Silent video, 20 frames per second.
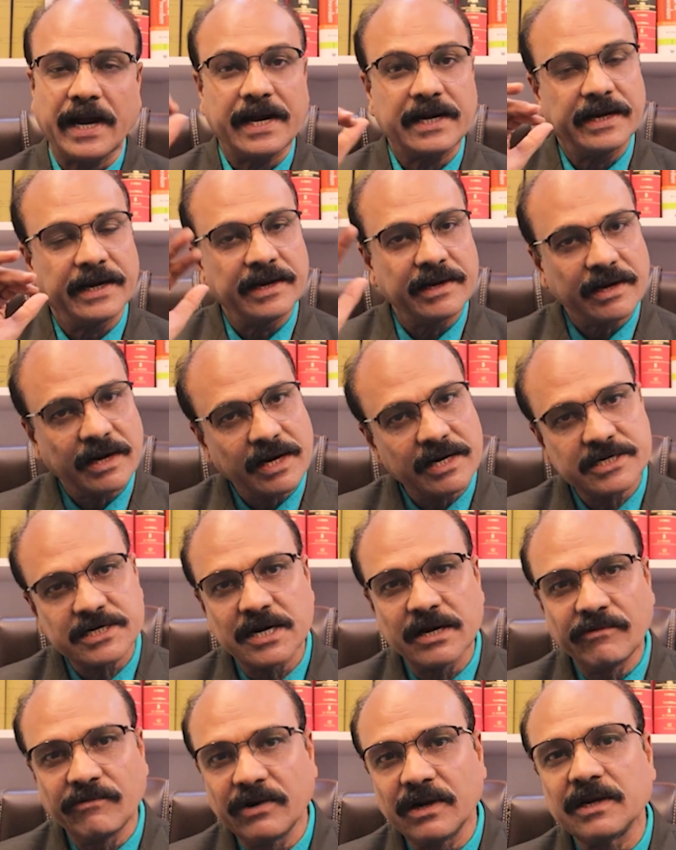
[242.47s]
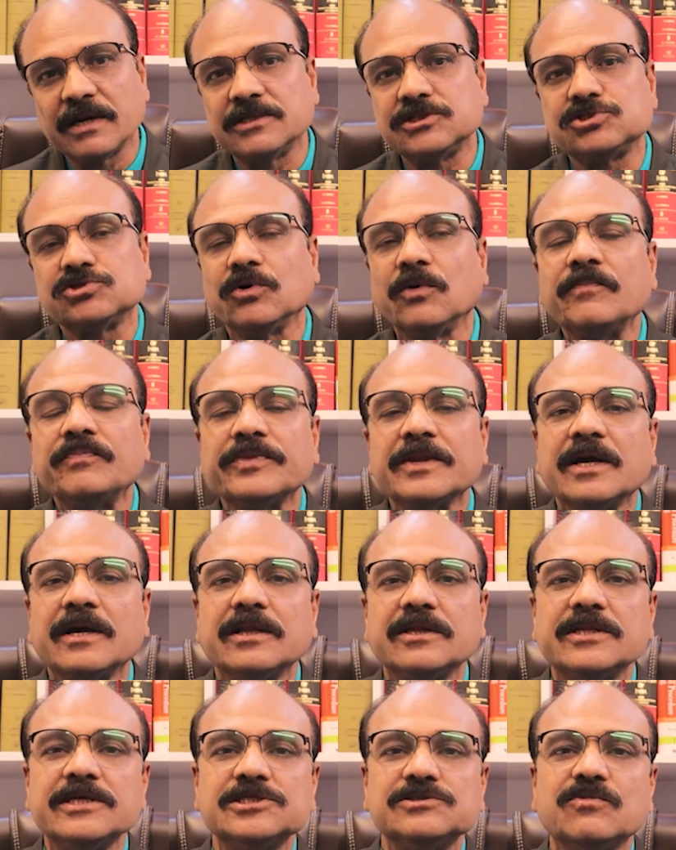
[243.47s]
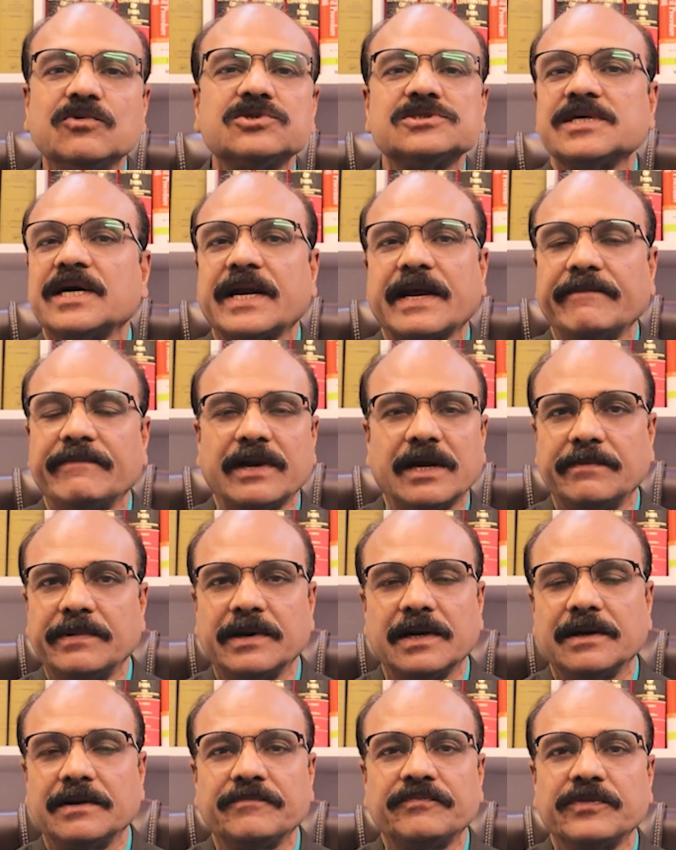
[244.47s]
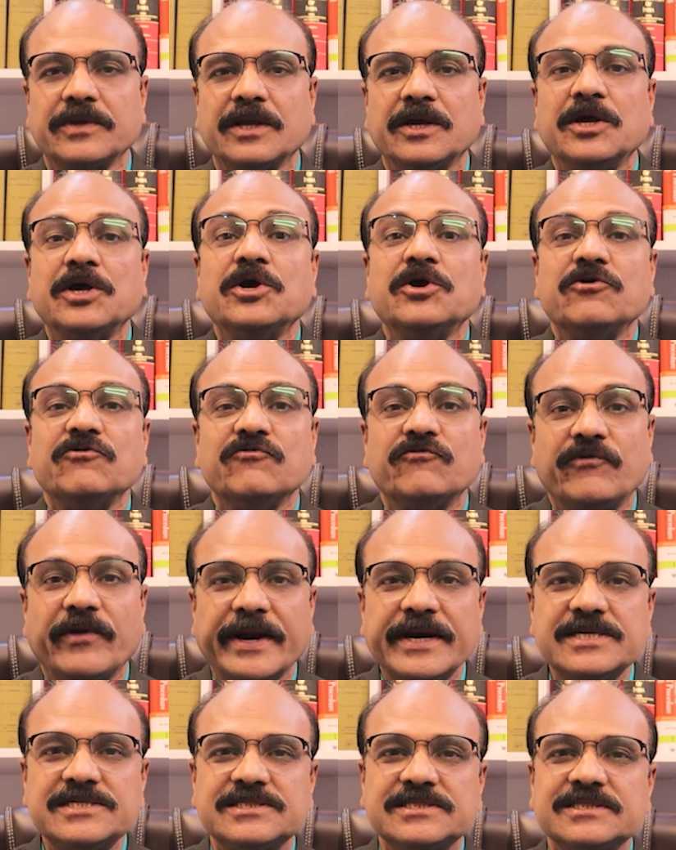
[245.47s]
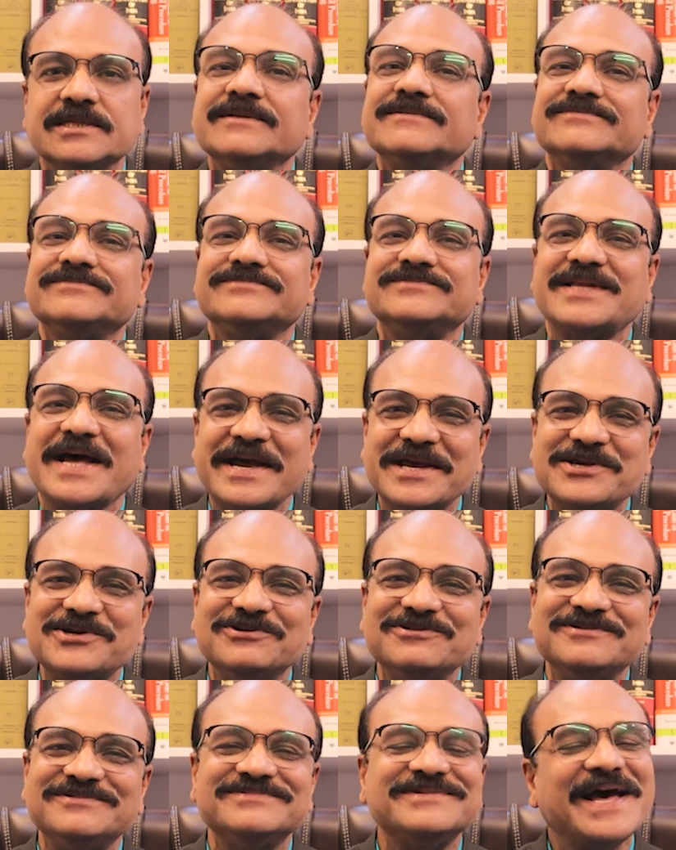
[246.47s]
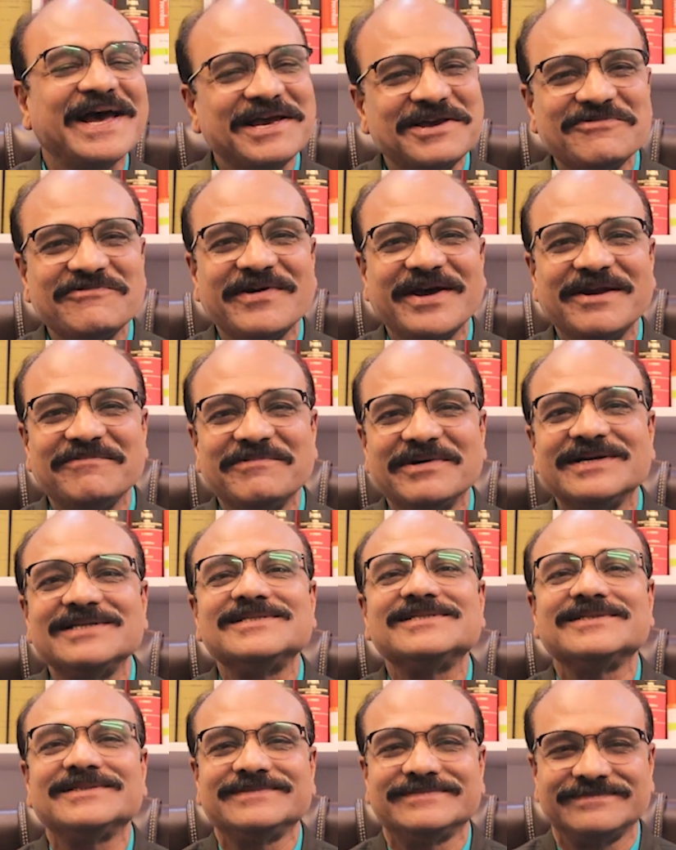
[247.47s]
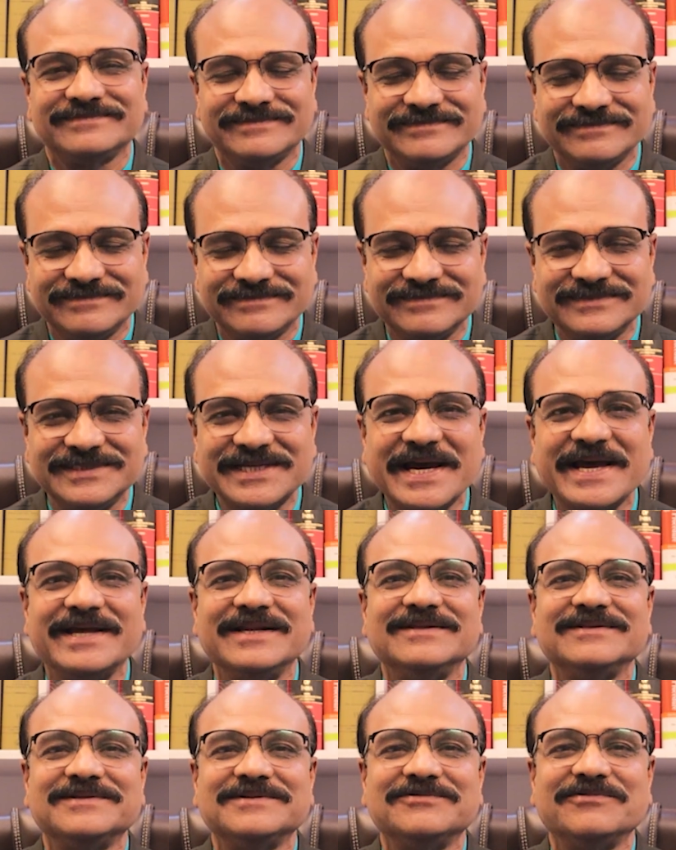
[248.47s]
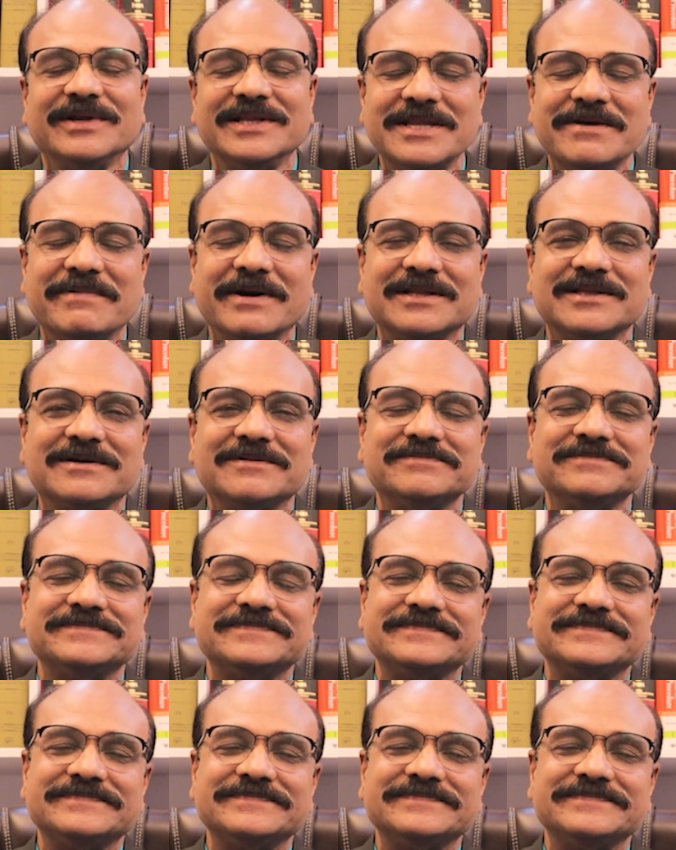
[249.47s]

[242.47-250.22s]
At international level also, these books are available. Friends, thank you. Thank you very much. Jai Hind. Vande Mataram.